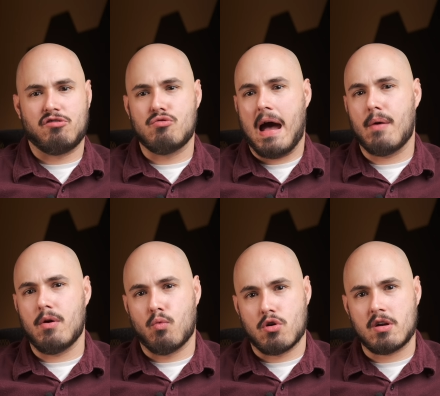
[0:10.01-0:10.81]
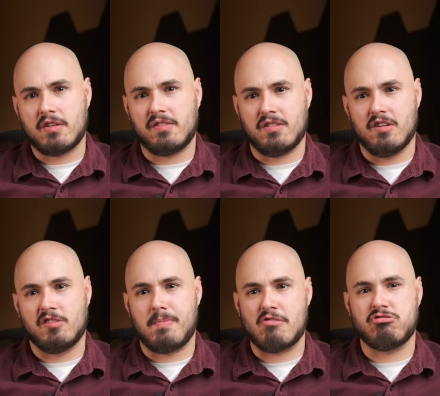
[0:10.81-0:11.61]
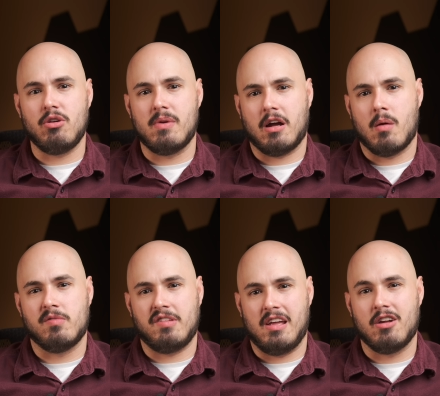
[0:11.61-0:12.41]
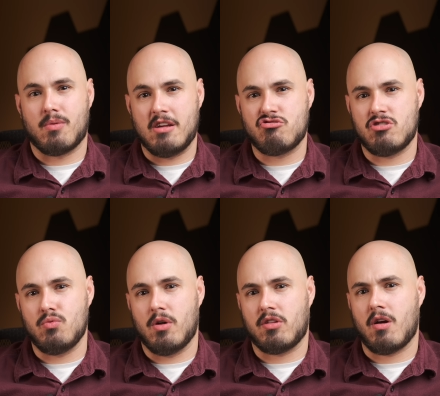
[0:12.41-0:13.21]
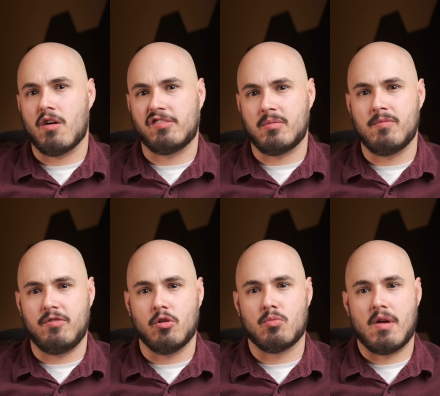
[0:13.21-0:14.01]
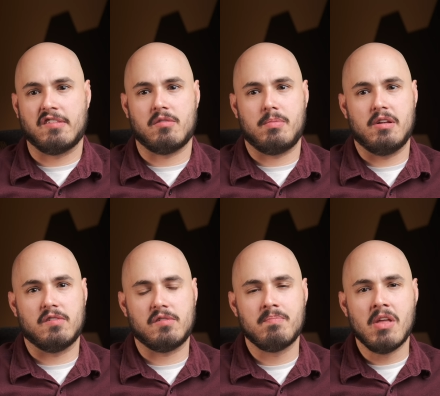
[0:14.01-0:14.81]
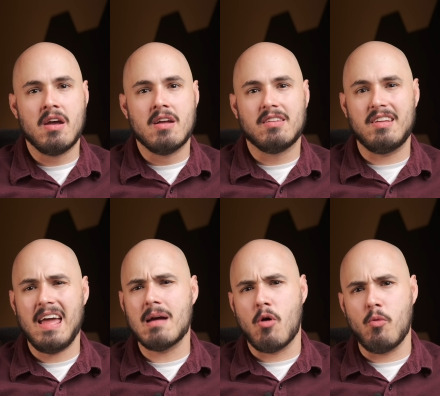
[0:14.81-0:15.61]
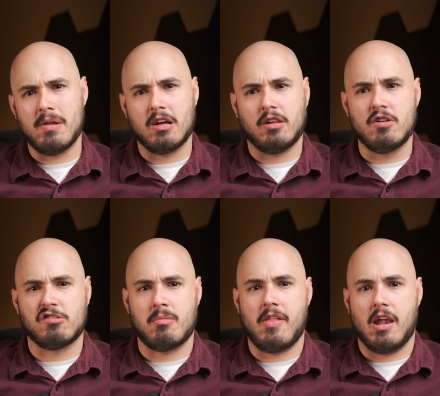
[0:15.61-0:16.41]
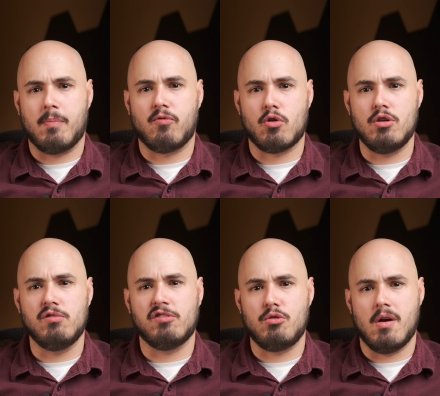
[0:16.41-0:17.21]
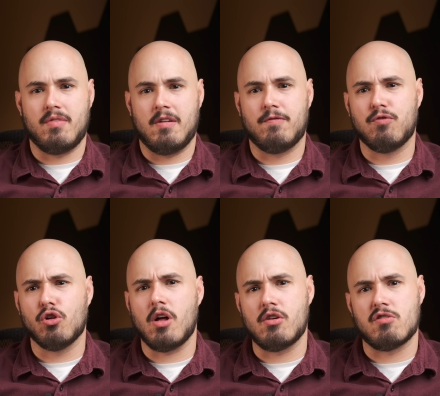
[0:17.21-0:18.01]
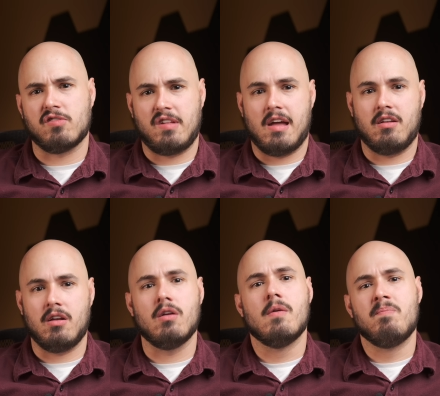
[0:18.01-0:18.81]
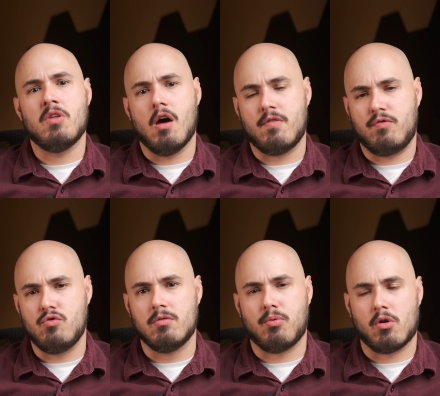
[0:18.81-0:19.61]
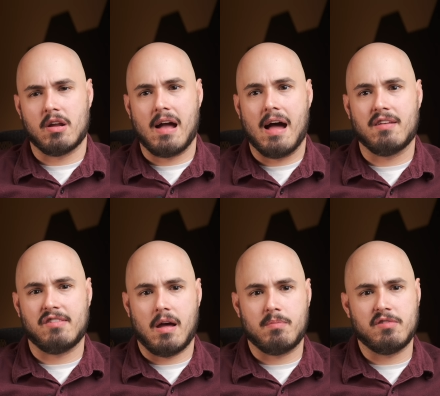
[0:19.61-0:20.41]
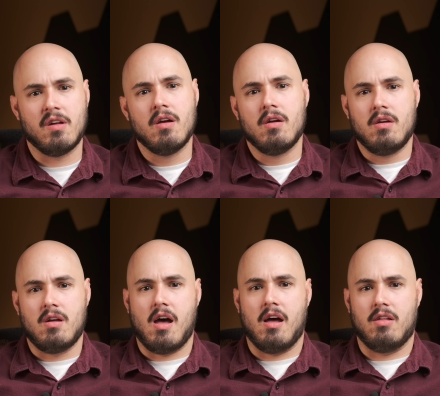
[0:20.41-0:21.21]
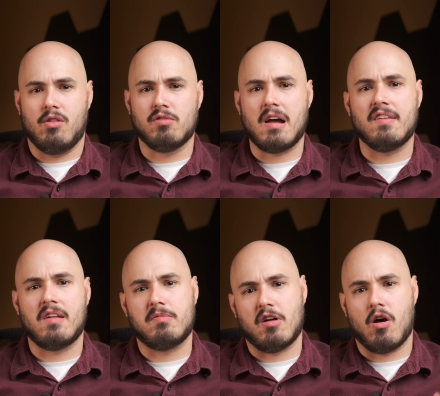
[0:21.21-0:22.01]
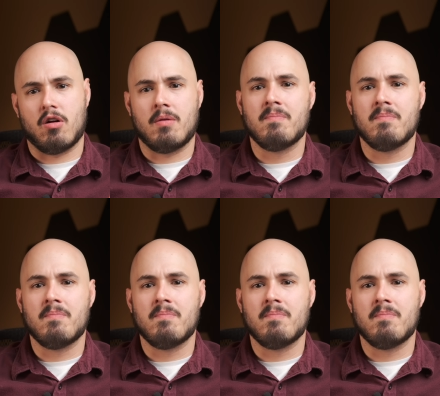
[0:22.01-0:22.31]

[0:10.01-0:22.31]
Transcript: to how it works, especially when it comes to integration with custom film recipes. Today I'm hoping to clear some of that up for you so you have a full understanding of a few important concepts. Those concepts are